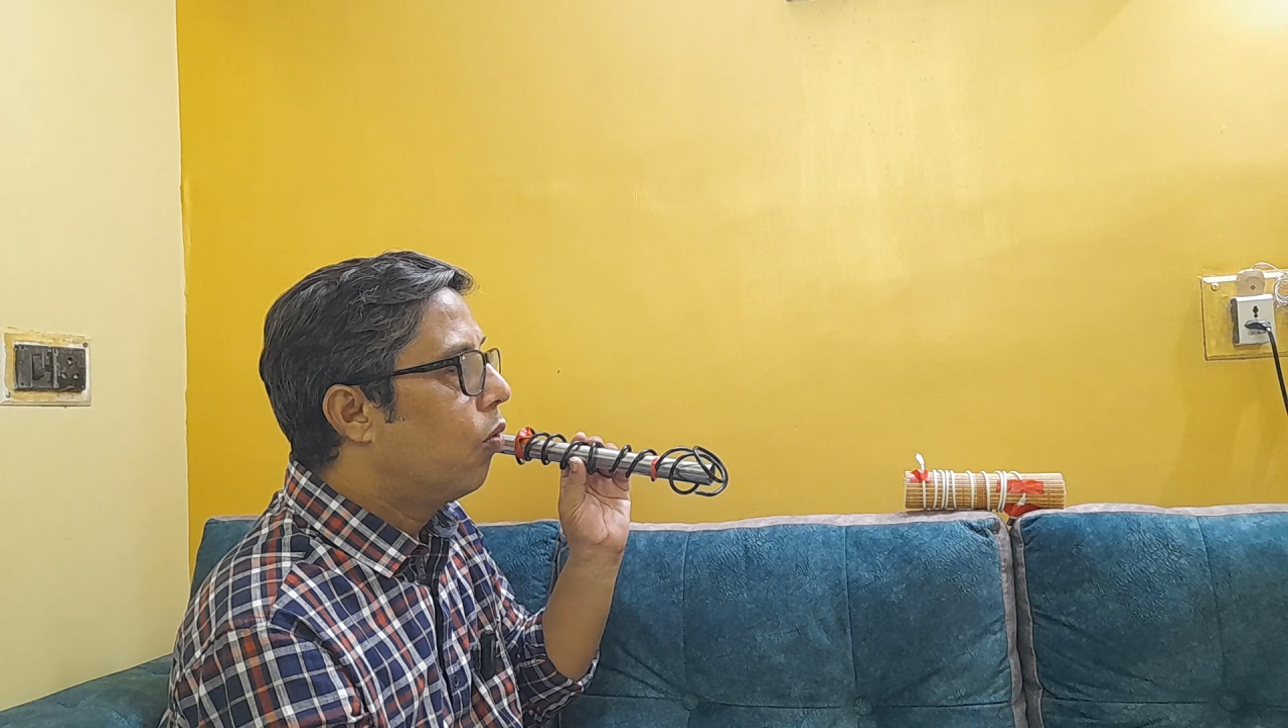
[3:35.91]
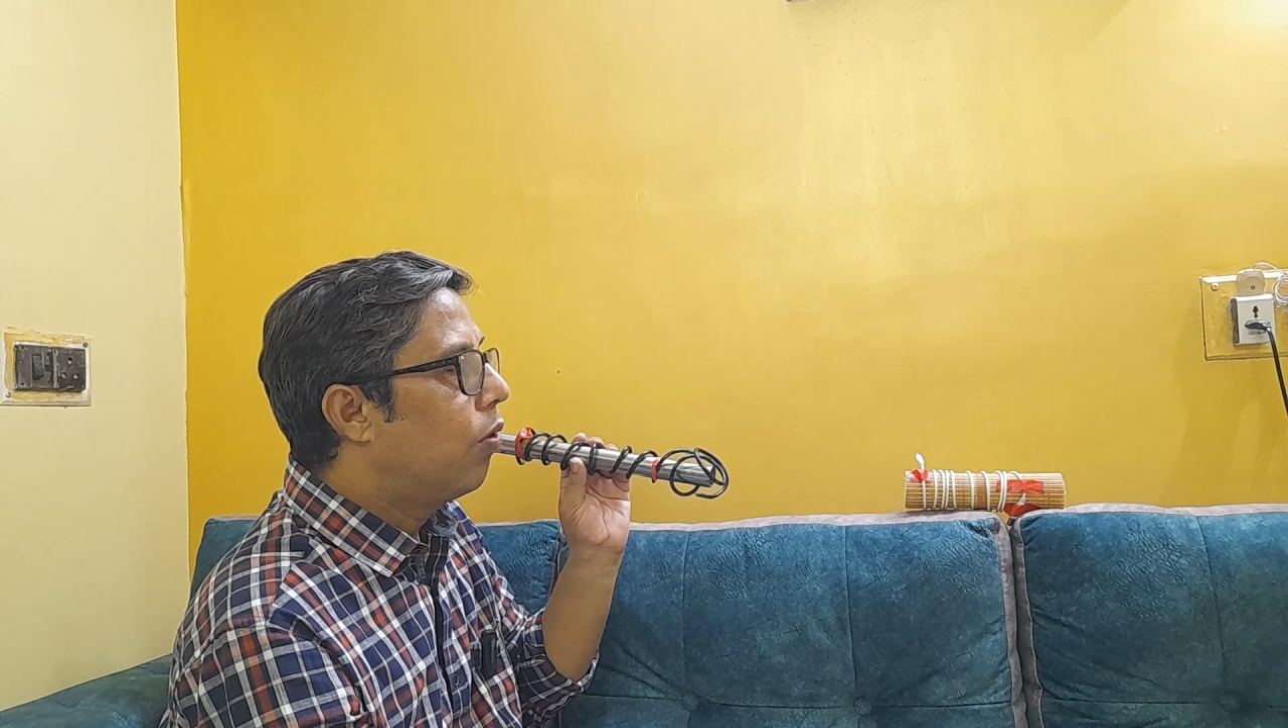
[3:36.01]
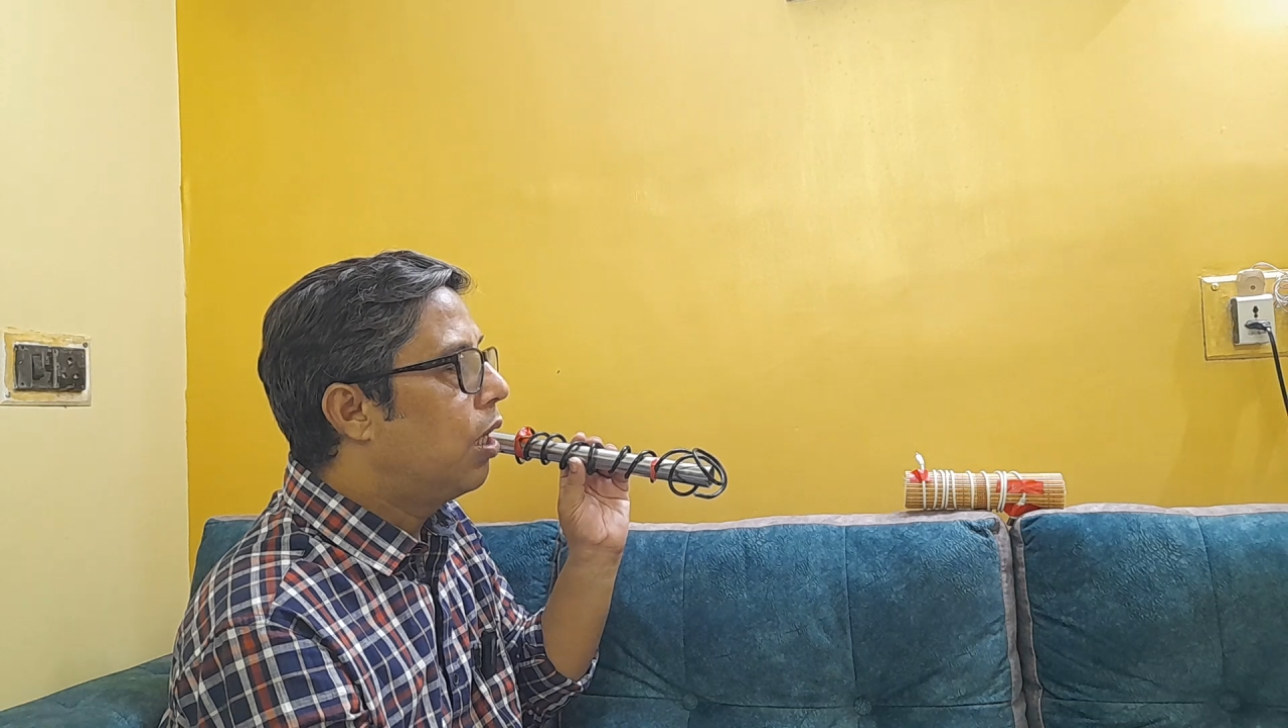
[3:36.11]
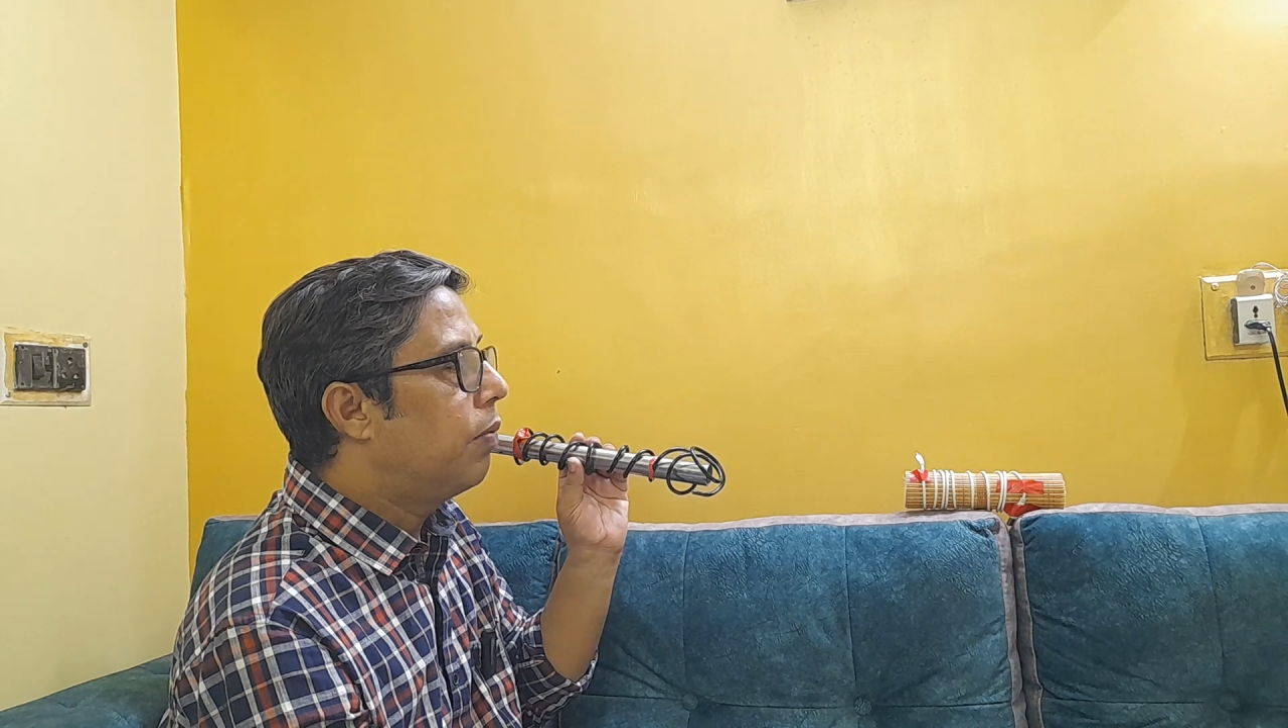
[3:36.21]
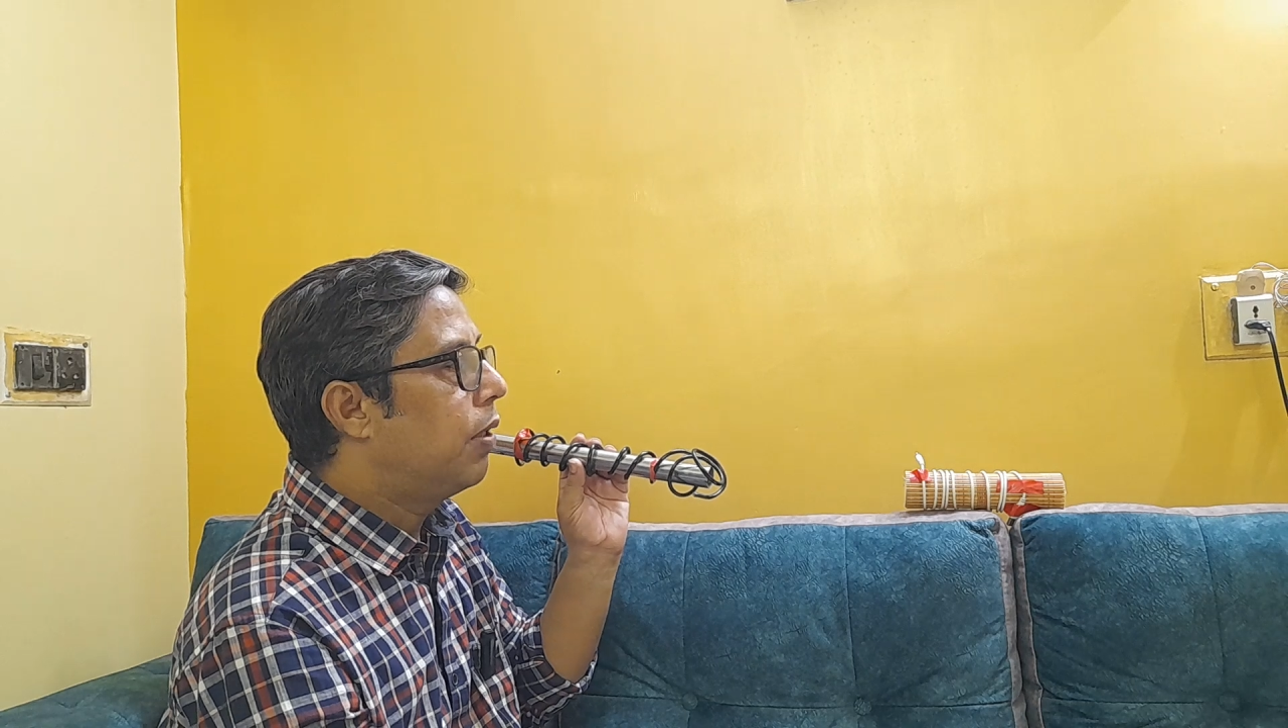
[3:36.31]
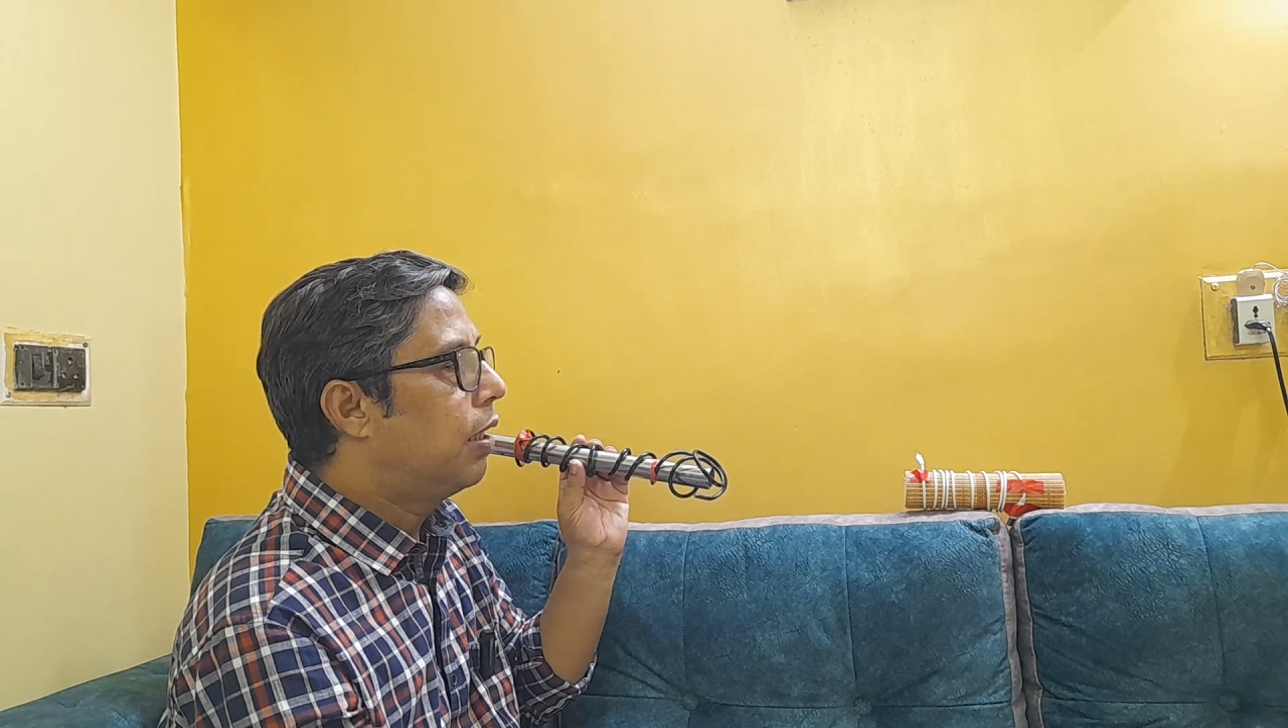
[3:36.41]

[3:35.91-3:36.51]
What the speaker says: whenever